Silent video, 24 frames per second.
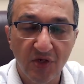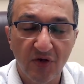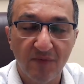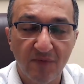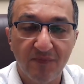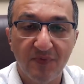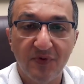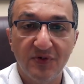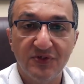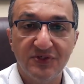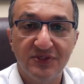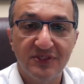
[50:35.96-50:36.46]

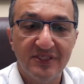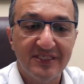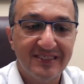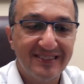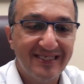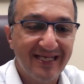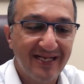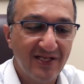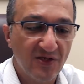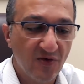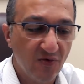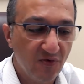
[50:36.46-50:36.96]
person is
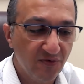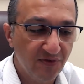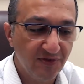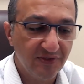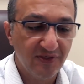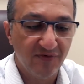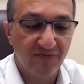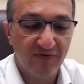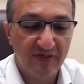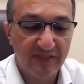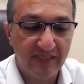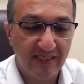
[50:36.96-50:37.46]
getting older, they
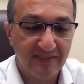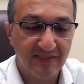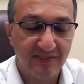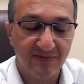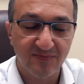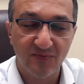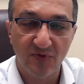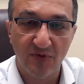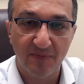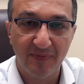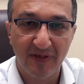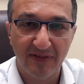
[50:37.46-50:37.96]
realize it's
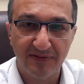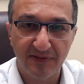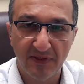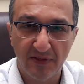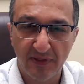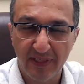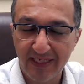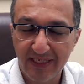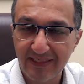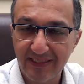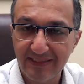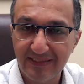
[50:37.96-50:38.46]
more about their
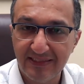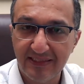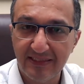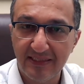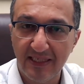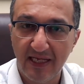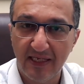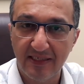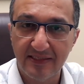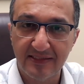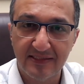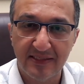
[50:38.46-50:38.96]
legacy
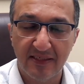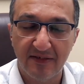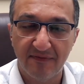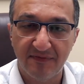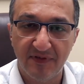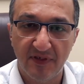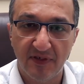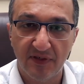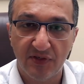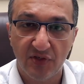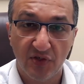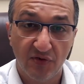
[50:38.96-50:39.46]
instead of
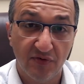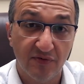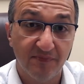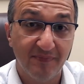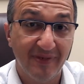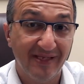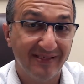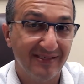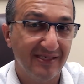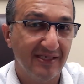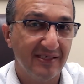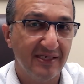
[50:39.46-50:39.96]
their current
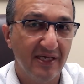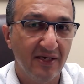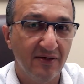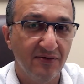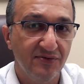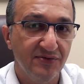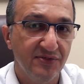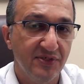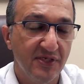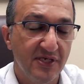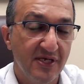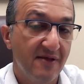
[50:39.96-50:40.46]
bank
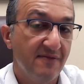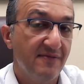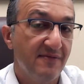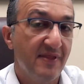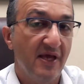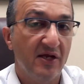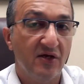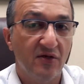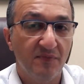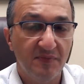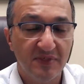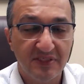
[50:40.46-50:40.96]
account.
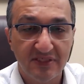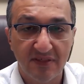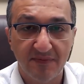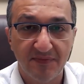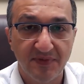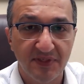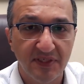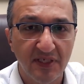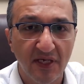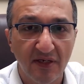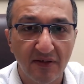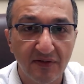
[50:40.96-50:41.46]
That could be
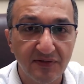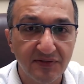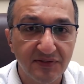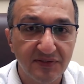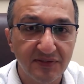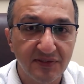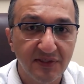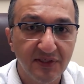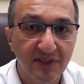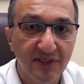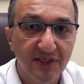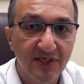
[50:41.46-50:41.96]
something
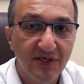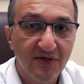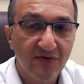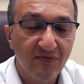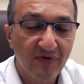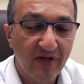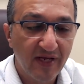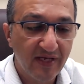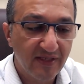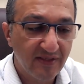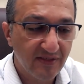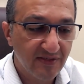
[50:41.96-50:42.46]
else,
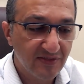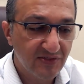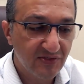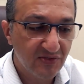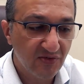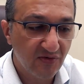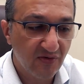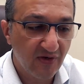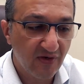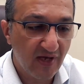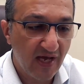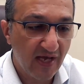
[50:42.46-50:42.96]
right?
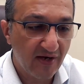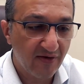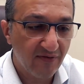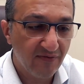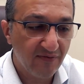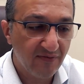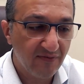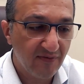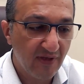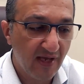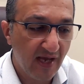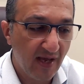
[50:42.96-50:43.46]
So I
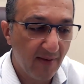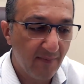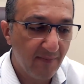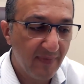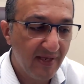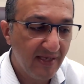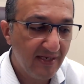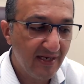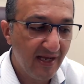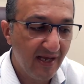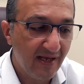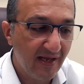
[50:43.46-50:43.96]

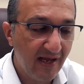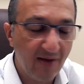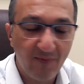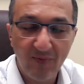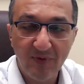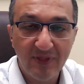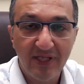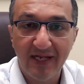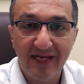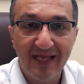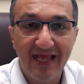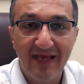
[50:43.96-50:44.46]
will
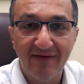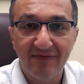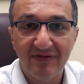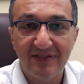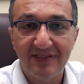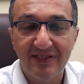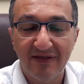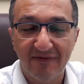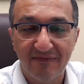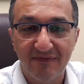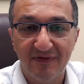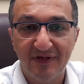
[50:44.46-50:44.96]
not have a
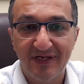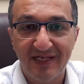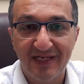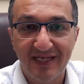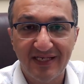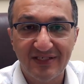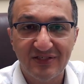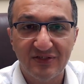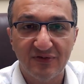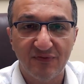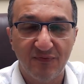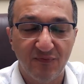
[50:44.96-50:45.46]
definite
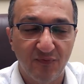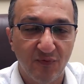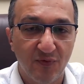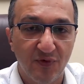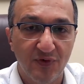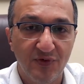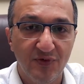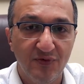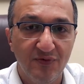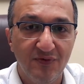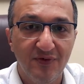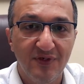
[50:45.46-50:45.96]
answer for
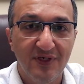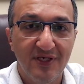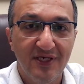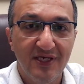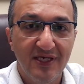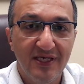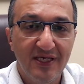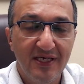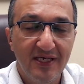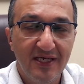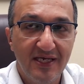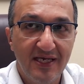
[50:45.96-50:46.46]
you.
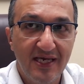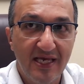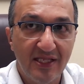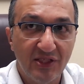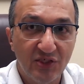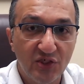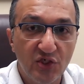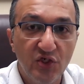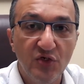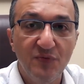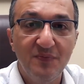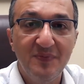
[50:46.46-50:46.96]

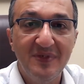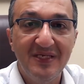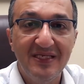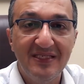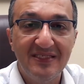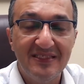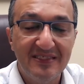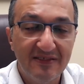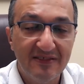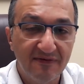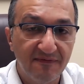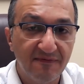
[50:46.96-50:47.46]
It could
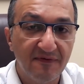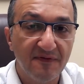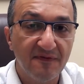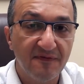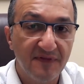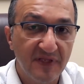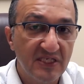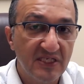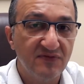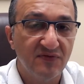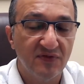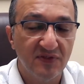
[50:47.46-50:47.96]
be different
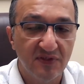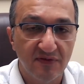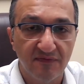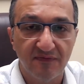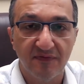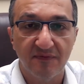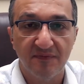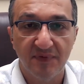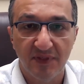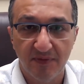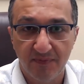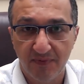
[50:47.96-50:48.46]
things for
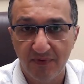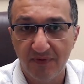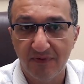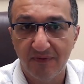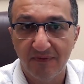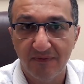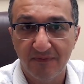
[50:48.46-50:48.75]
different people.